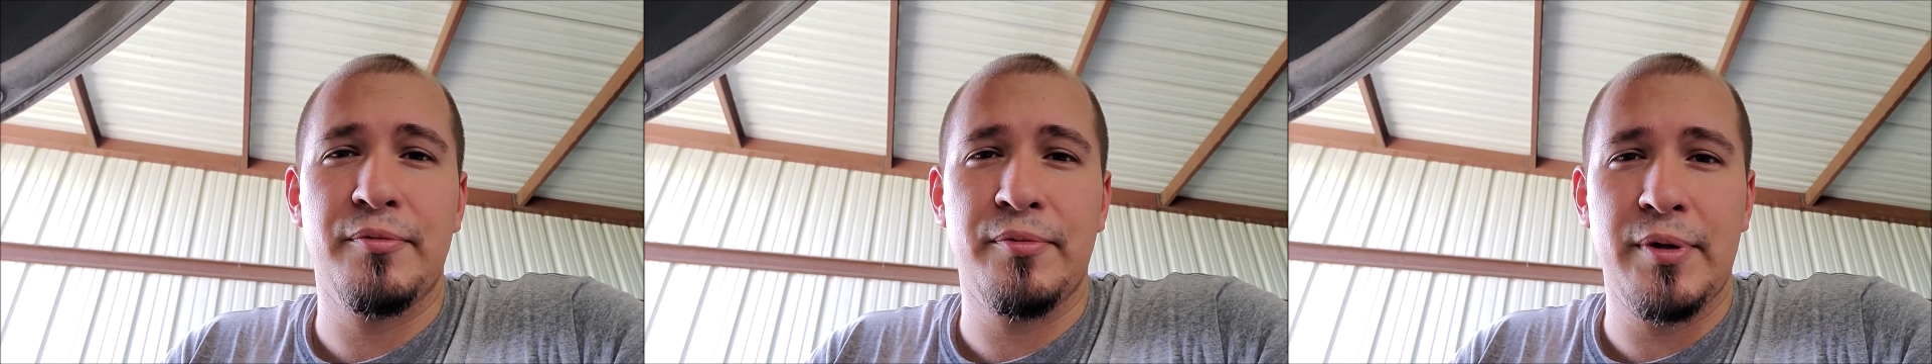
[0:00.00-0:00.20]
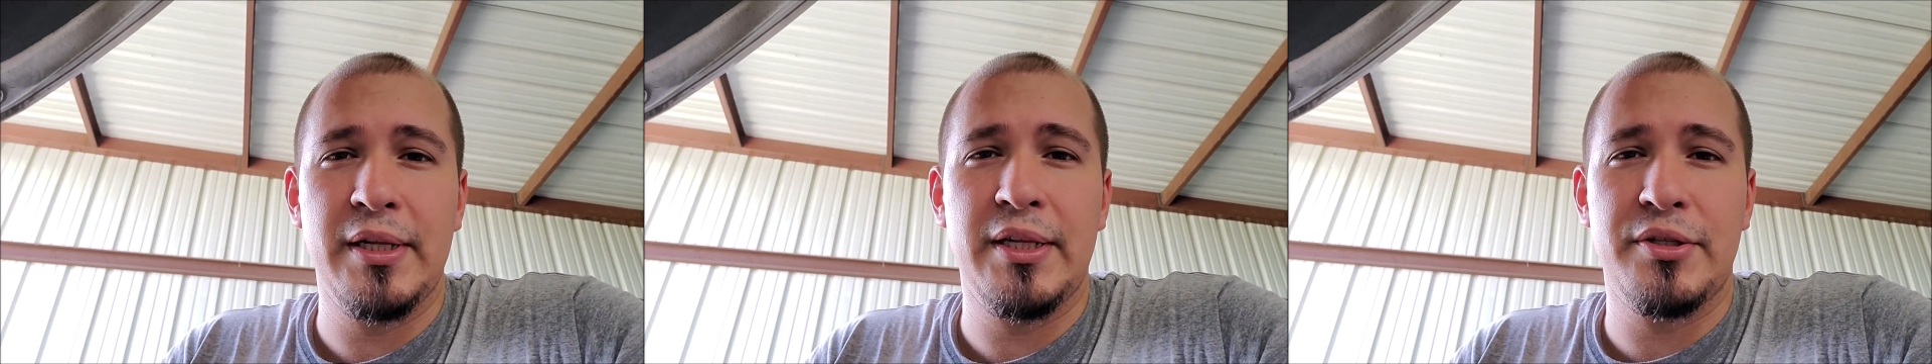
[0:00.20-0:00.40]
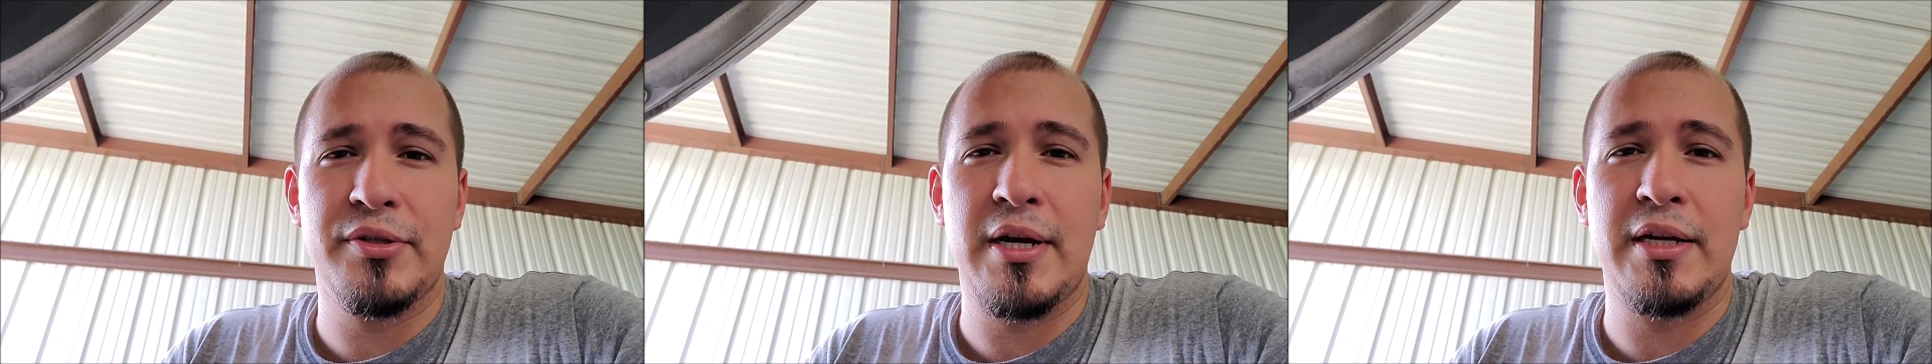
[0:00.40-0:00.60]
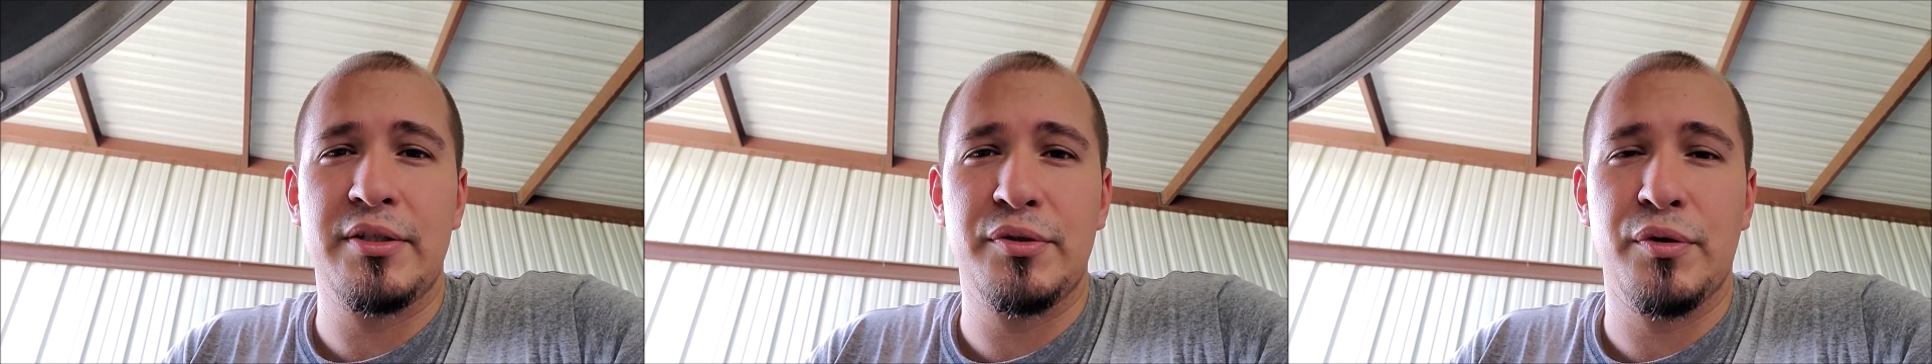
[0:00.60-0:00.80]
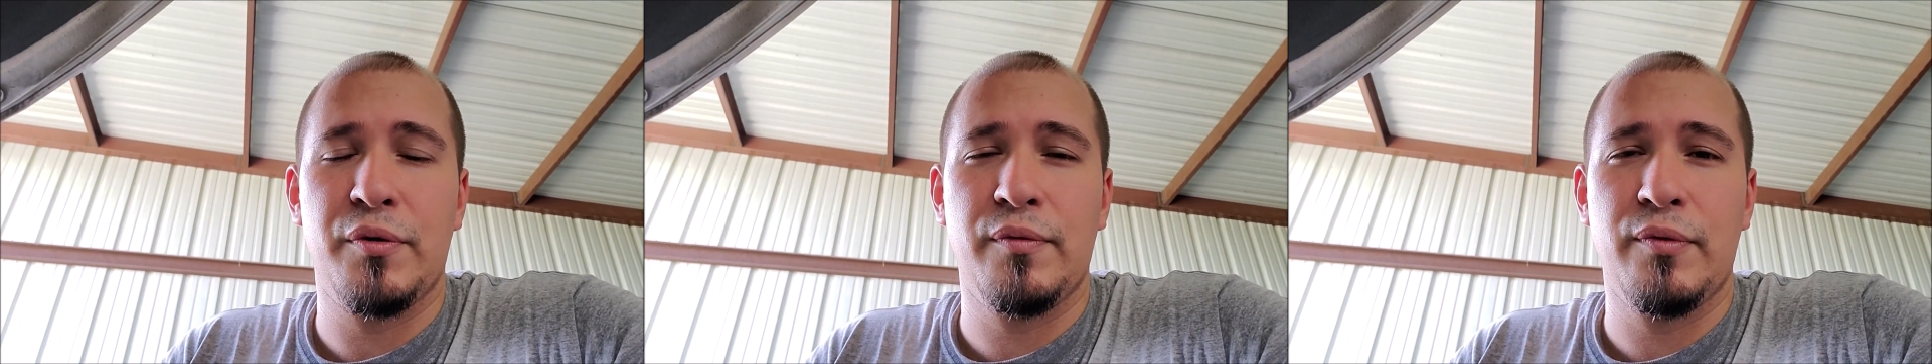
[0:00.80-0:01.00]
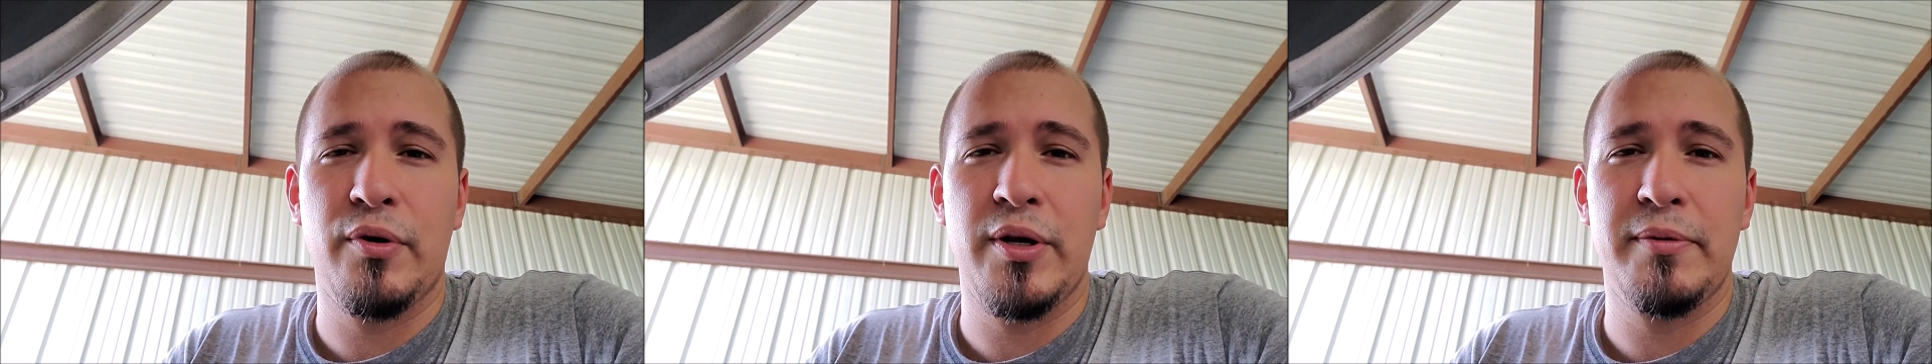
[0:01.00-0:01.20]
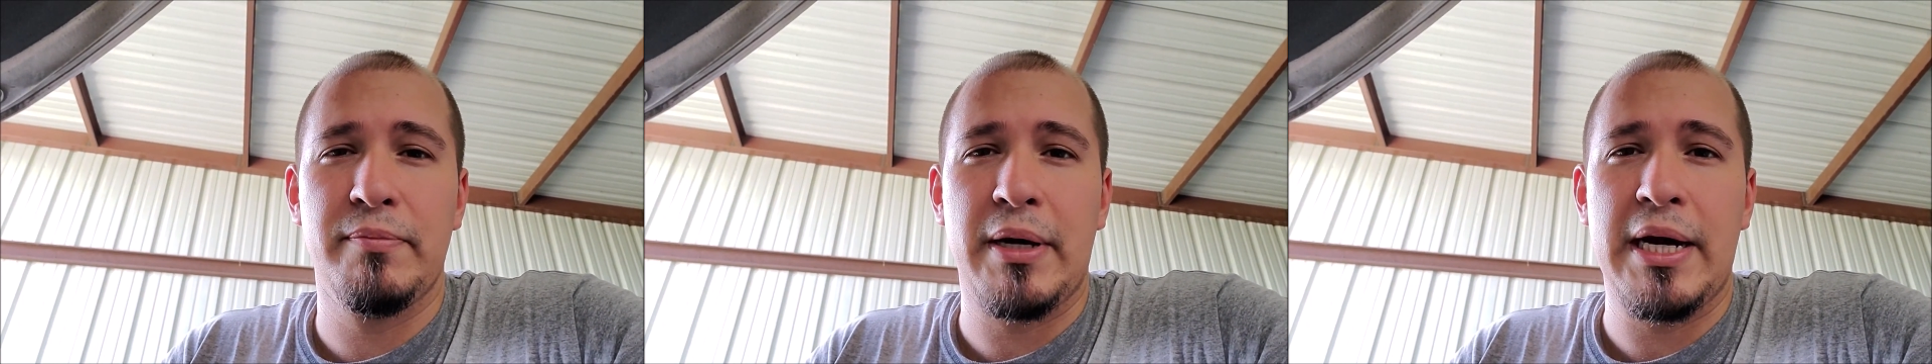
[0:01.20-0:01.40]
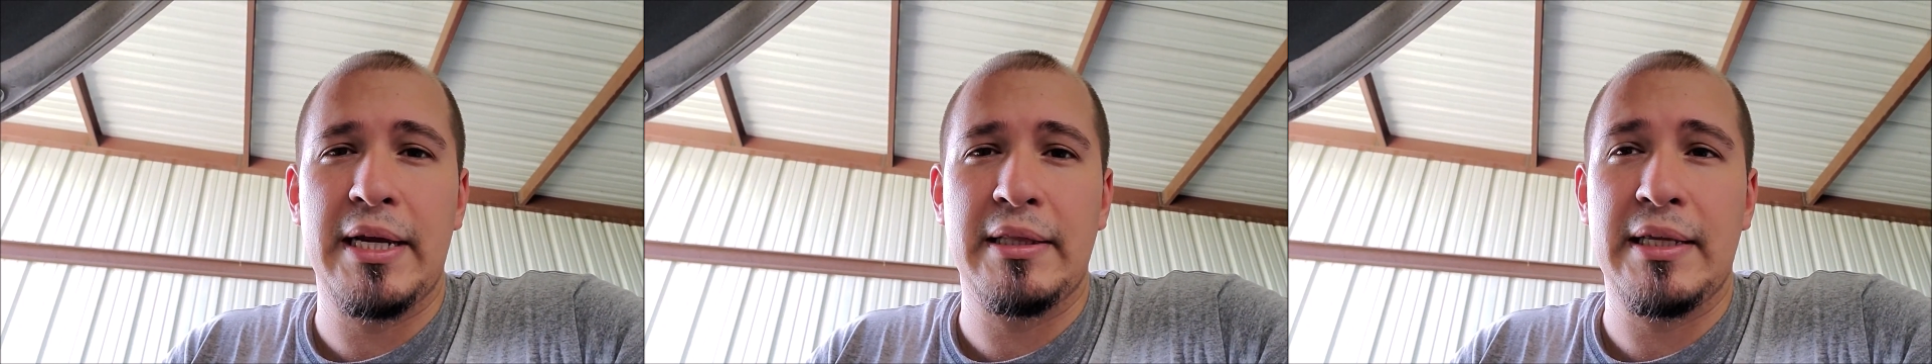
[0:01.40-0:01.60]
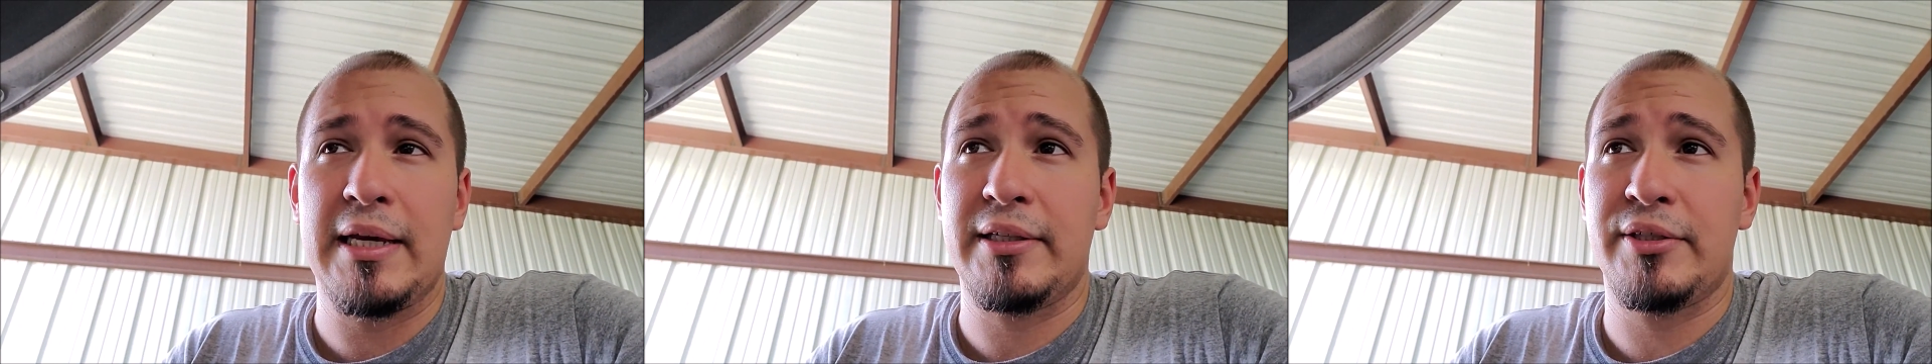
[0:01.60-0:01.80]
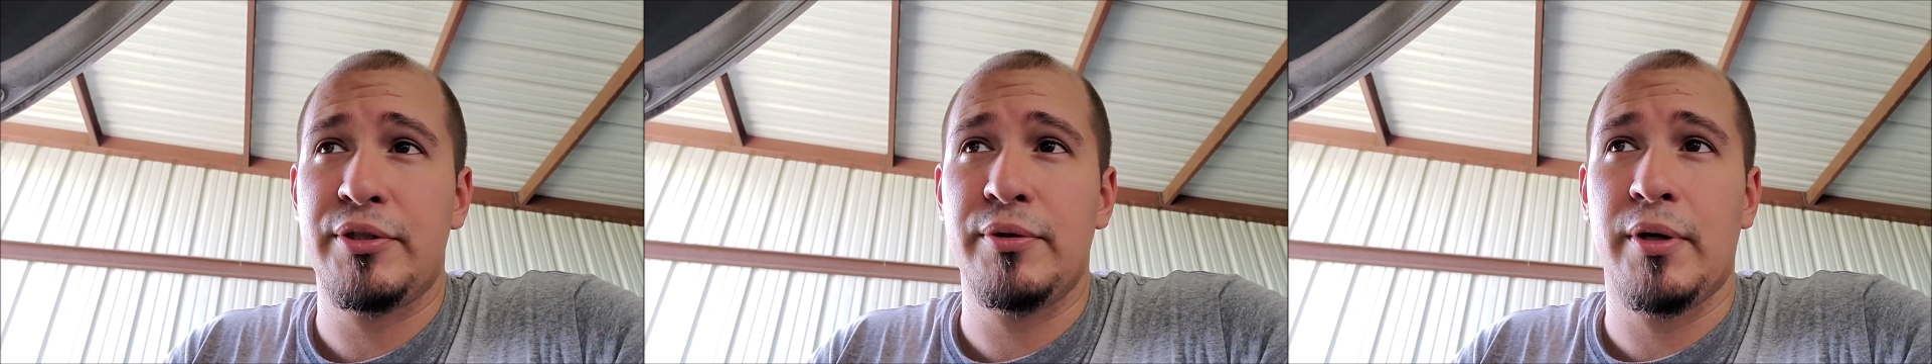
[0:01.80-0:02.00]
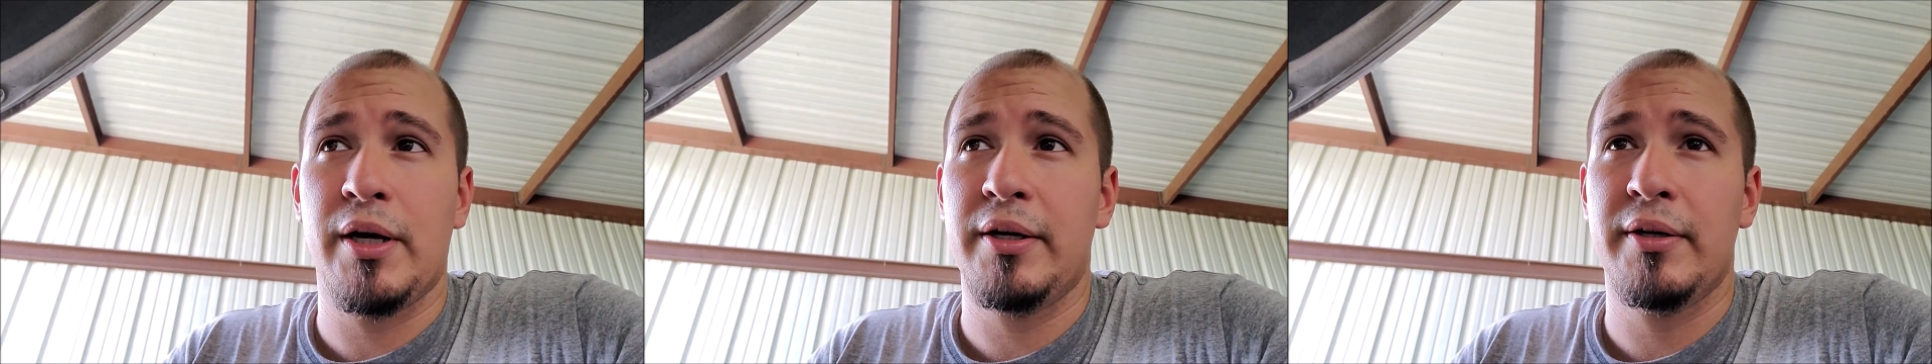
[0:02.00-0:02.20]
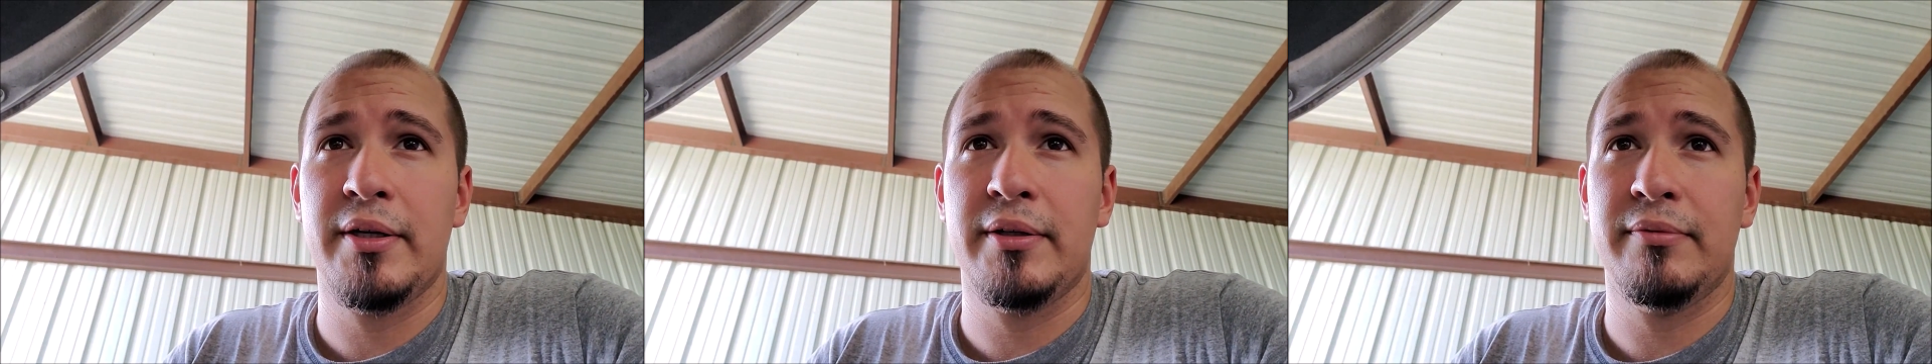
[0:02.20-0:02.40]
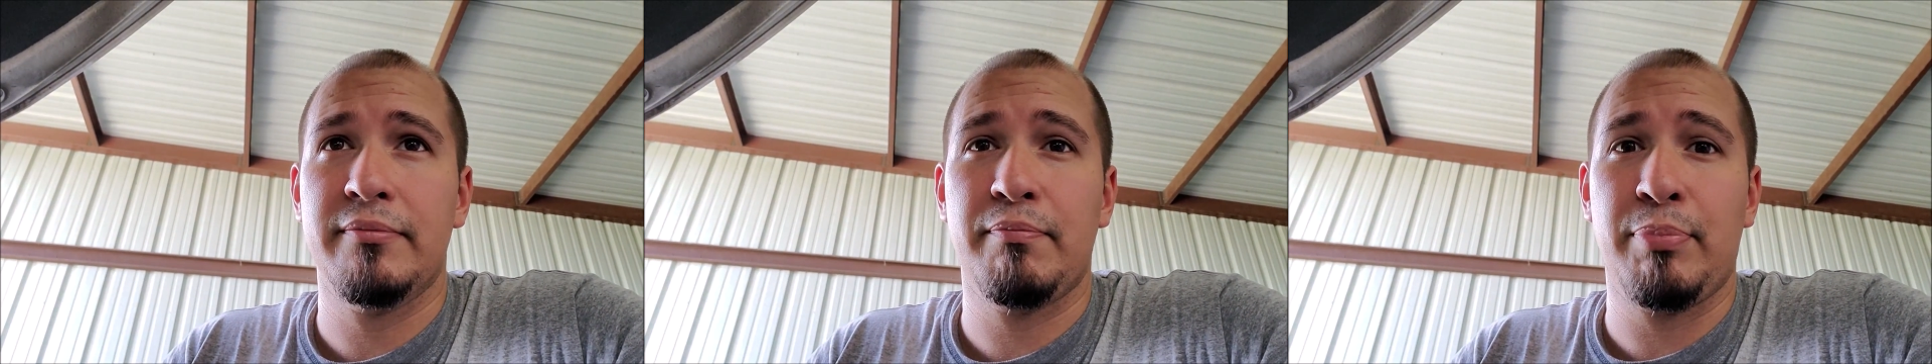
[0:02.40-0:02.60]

really trying to avoid buying that 200